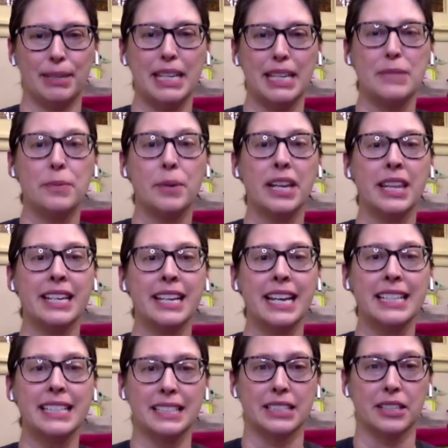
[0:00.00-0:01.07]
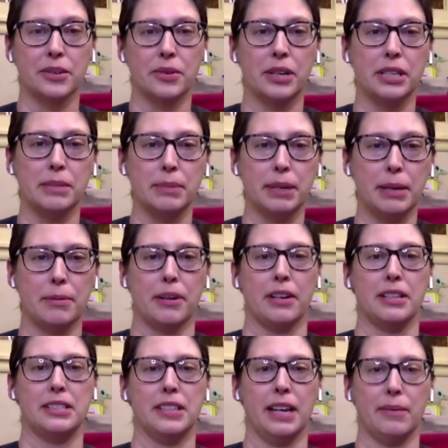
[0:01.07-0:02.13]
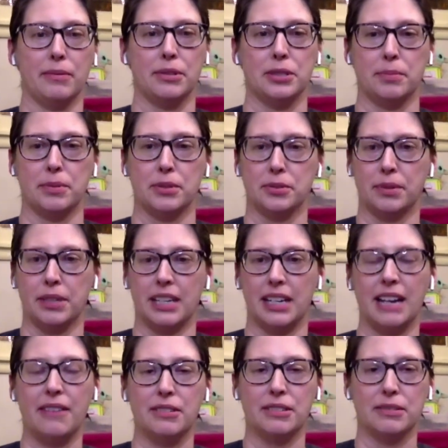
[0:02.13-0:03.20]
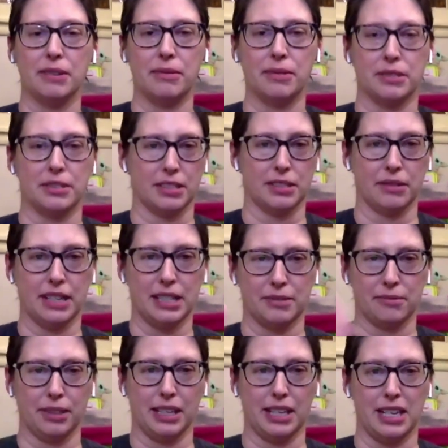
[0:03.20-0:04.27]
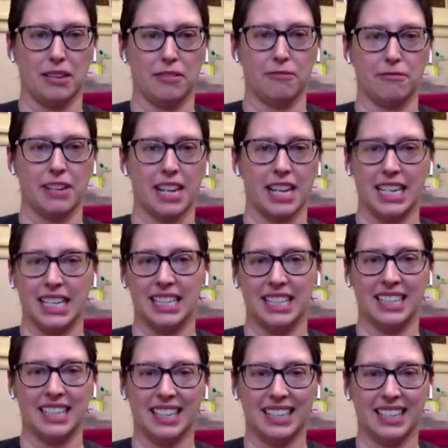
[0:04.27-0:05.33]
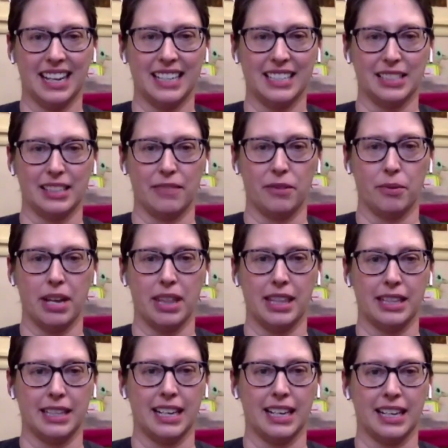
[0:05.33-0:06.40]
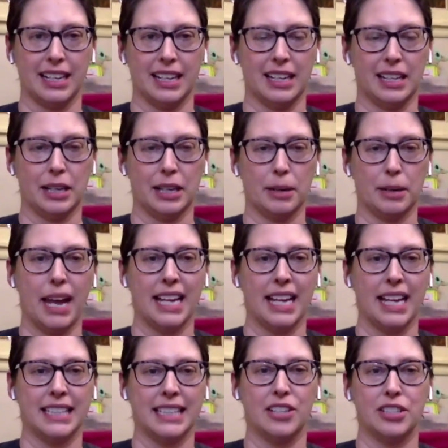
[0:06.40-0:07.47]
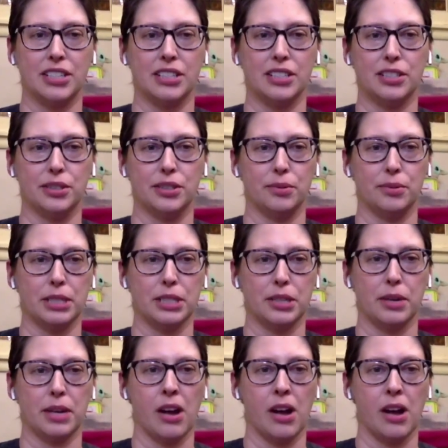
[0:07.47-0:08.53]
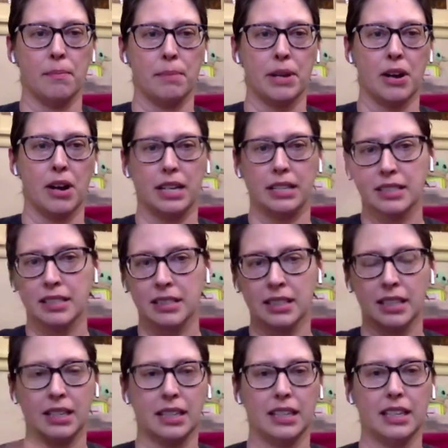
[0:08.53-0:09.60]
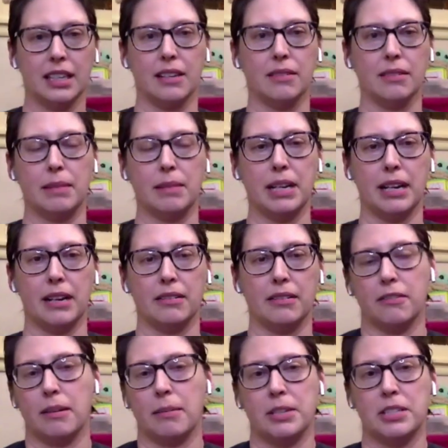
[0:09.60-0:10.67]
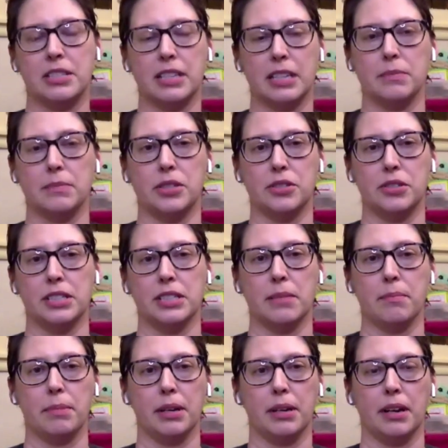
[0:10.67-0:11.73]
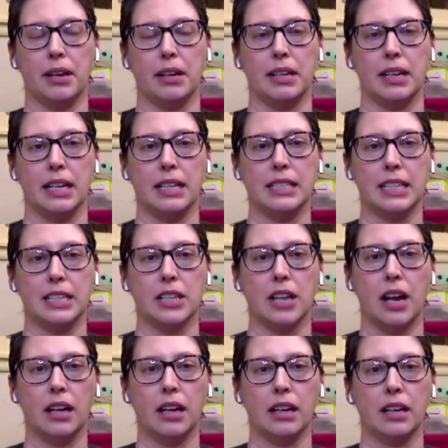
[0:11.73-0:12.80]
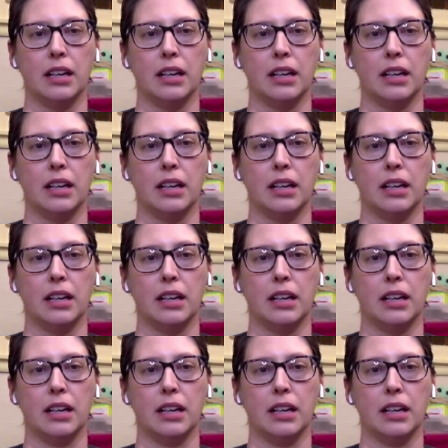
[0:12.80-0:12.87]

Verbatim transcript: he's one of the nicest, according to Big Bird. So that was super sweet. It was. It was just. A, it's a really cute feed, and I just love the way that they oh, they're oh, paying yeah. attention to what's going on beyond. You know, I mean, I don't know how much Sesame Street's on big on uh, TikTok,